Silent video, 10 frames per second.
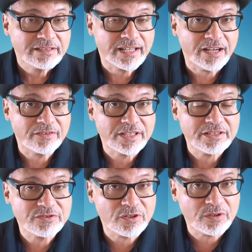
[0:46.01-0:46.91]
Now,
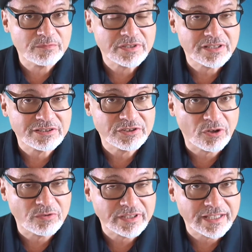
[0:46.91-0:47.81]
these zooms
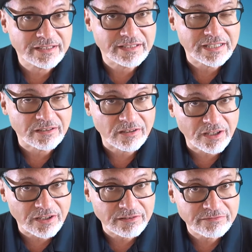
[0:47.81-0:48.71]
don't get the
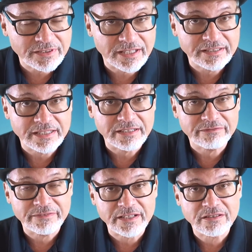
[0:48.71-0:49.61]
love that the
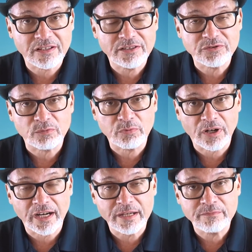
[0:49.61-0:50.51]
fixed lens or
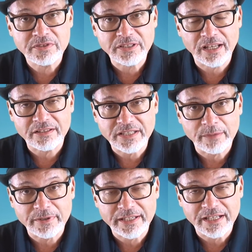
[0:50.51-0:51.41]
prime Stylus
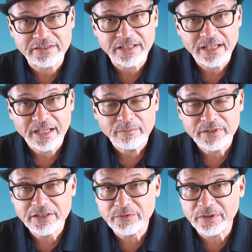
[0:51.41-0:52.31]
Epic gets, but
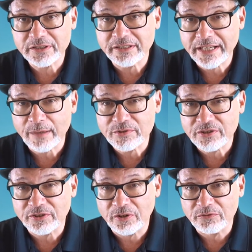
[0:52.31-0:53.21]
these are really good cameras
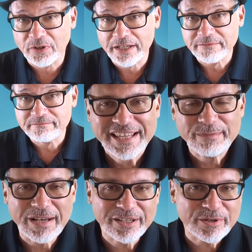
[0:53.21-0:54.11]
in their own right.
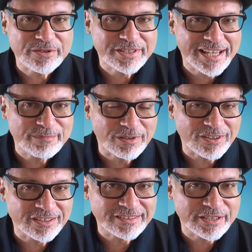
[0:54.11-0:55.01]
The battery is dead, but
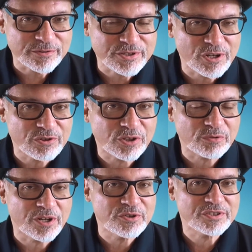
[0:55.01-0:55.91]
luckily there was no
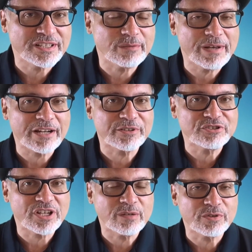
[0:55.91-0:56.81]
corrosion in the battery
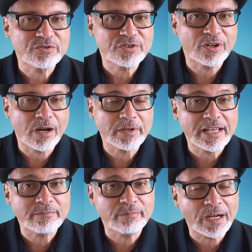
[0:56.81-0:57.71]
chambers, so I went
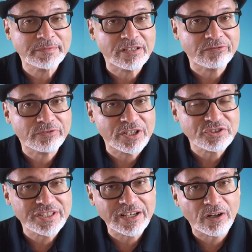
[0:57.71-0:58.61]
ahead and popped in a fresh
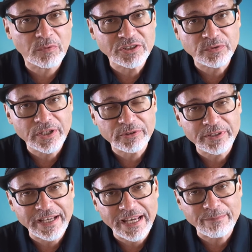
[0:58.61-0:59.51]

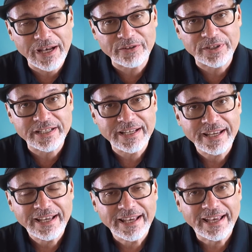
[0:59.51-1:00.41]
CR123A battery,
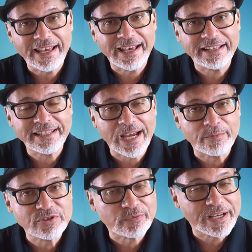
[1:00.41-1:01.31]
and the
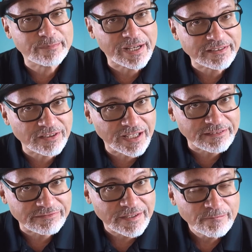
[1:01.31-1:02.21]
camera sprang back to
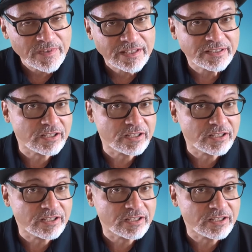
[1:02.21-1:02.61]
life. Now